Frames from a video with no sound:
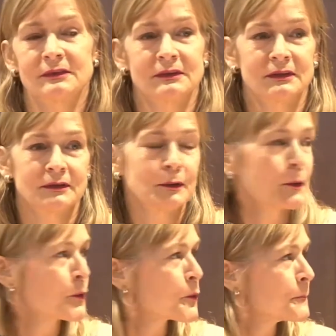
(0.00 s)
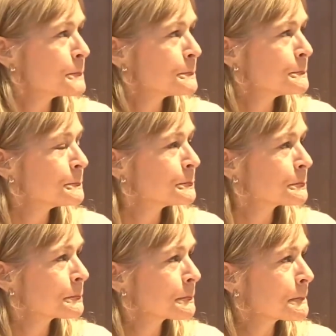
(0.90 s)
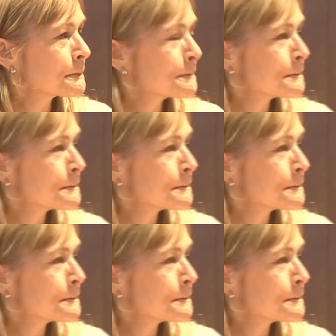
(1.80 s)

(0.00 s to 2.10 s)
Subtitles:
Shen, did you know? No